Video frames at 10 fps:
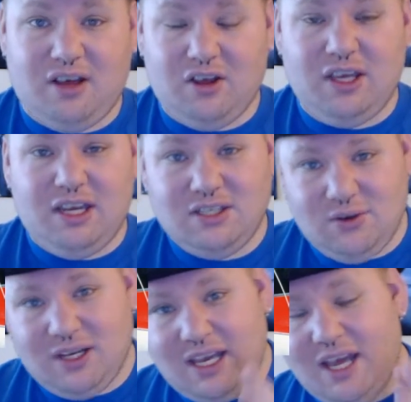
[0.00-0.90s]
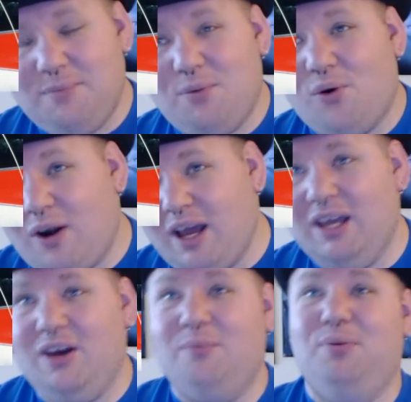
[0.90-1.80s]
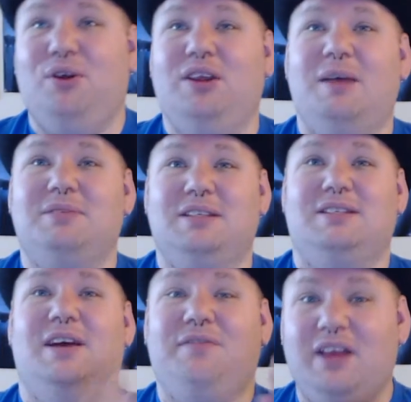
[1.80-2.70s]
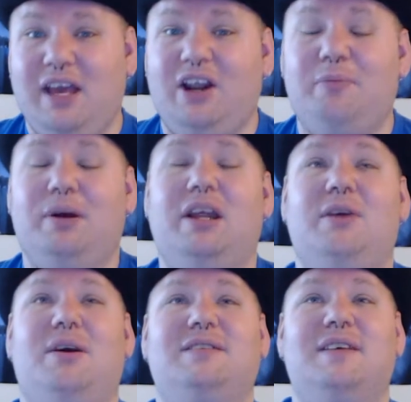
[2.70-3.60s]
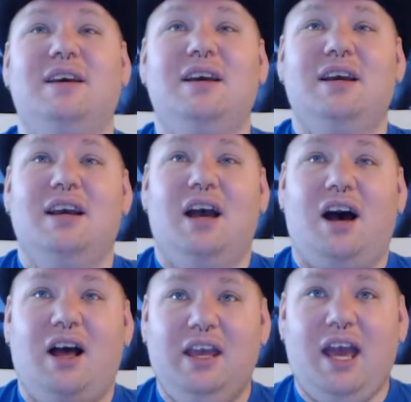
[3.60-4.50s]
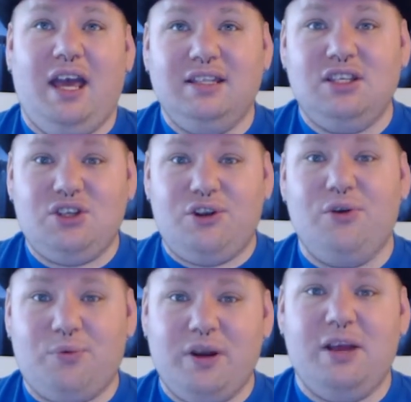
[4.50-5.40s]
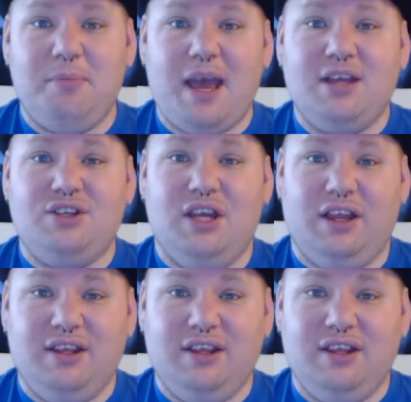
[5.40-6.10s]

I'll get into it again more. I know I'm building up to stuff later, but anyways, it's a true reimagining.